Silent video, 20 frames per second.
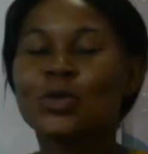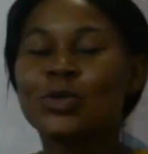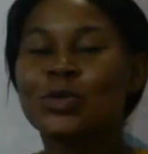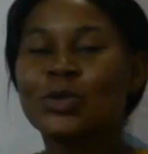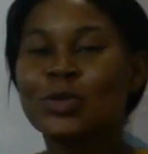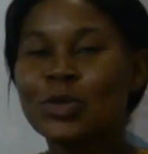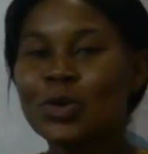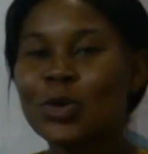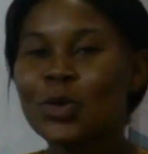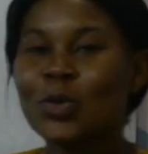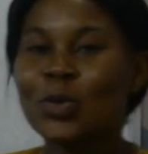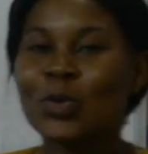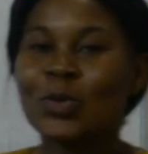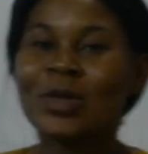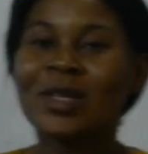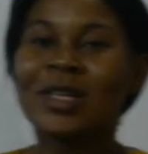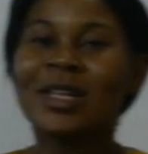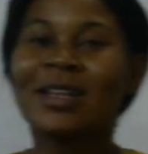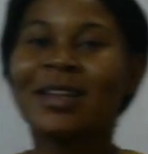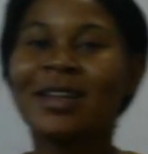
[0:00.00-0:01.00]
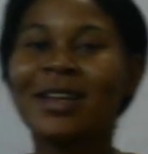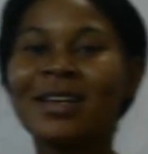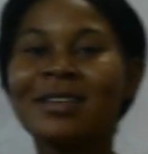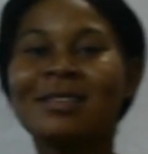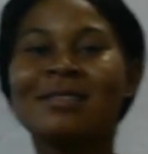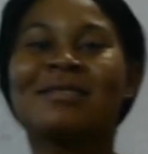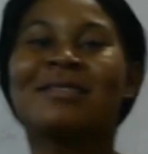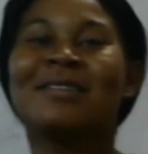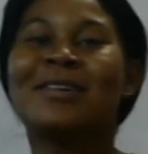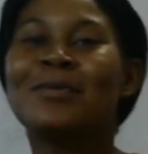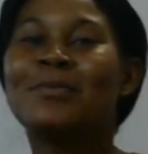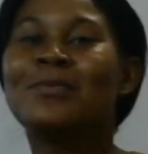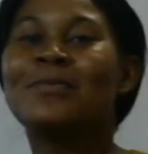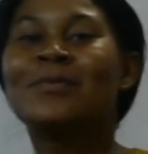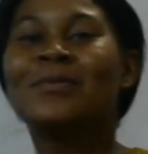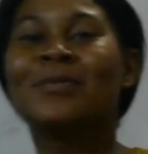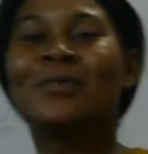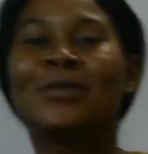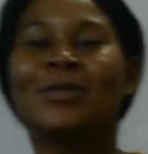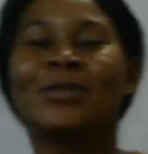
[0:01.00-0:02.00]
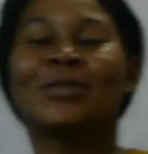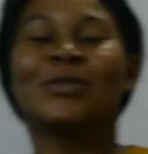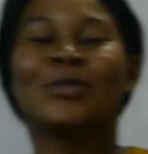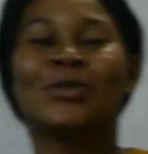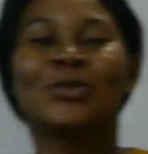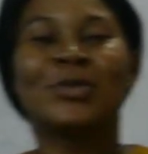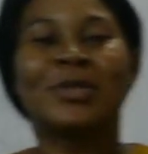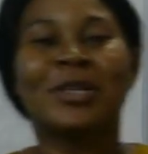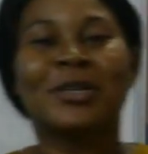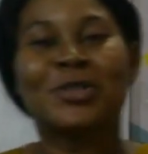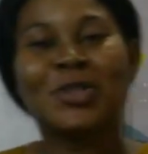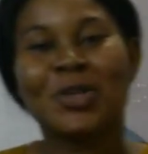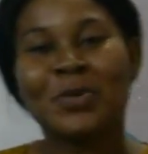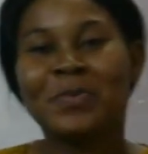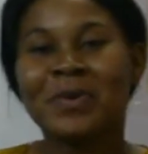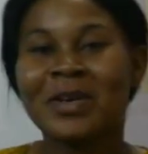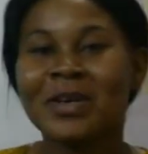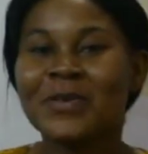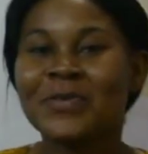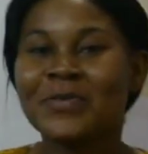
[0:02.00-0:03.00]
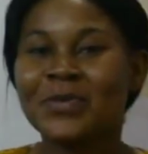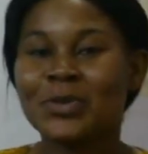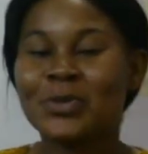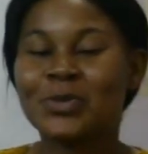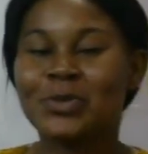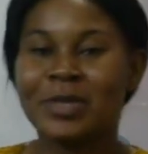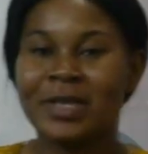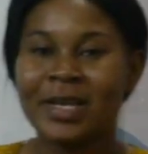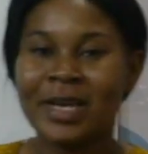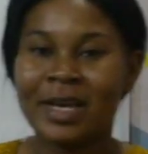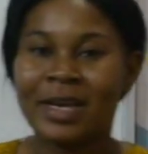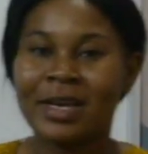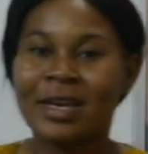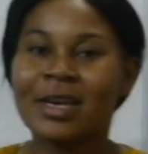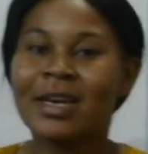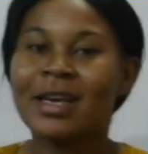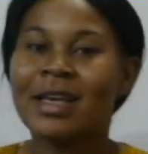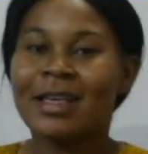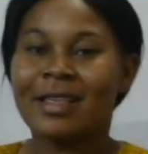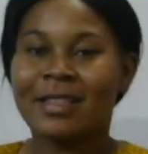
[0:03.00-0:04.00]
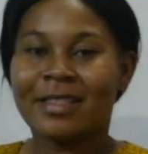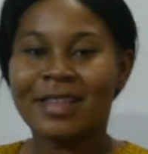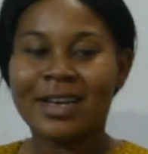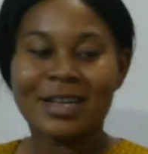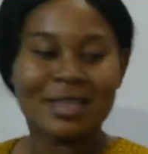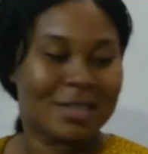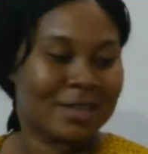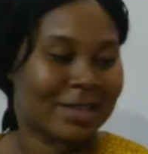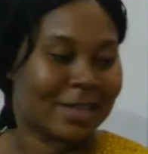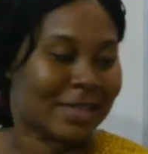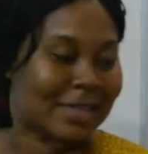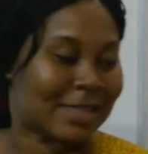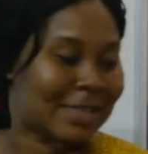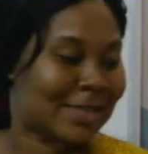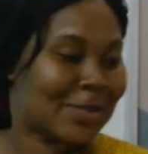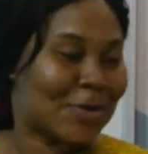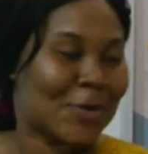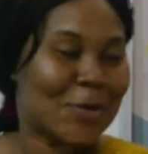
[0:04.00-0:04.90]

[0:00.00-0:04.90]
So let's come to the topic for today. That is